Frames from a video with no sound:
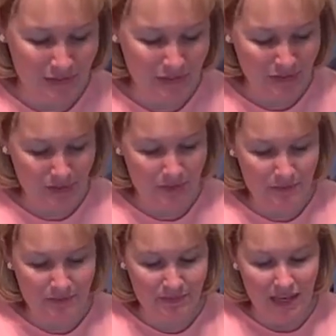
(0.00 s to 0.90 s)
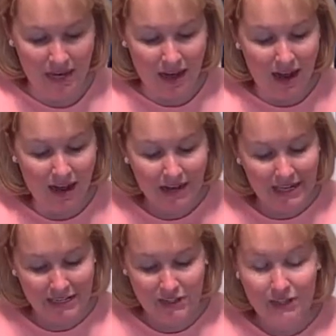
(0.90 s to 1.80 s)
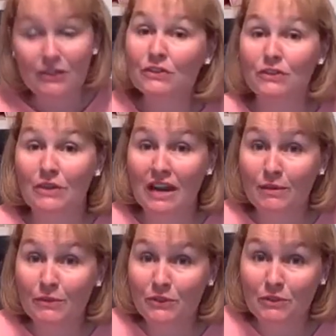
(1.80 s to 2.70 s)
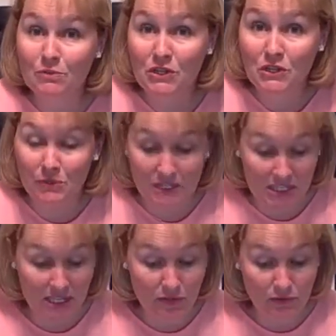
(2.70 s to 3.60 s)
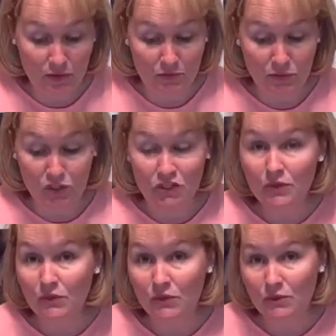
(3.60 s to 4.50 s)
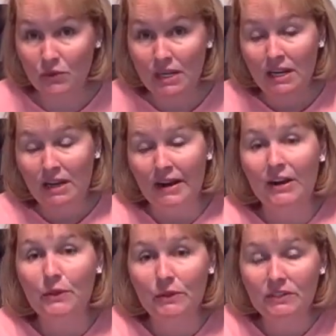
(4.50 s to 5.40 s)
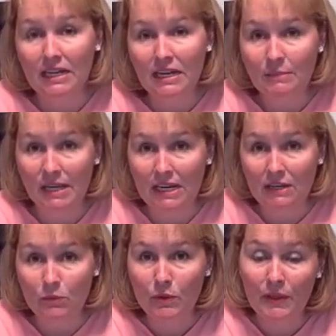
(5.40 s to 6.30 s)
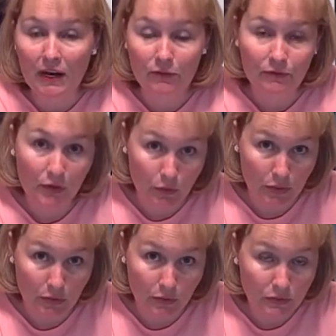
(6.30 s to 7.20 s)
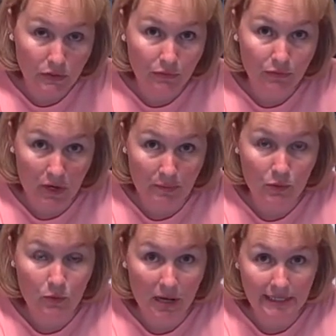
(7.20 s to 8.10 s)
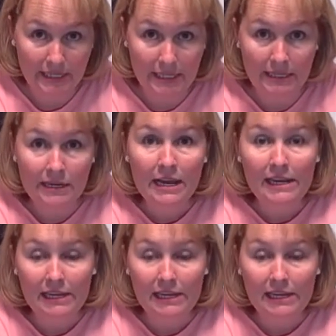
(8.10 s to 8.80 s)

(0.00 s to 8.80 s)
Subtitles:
So, all right. So now I'm going to bring you into the other room to show you a quilt that I made with our photos from Hawaii.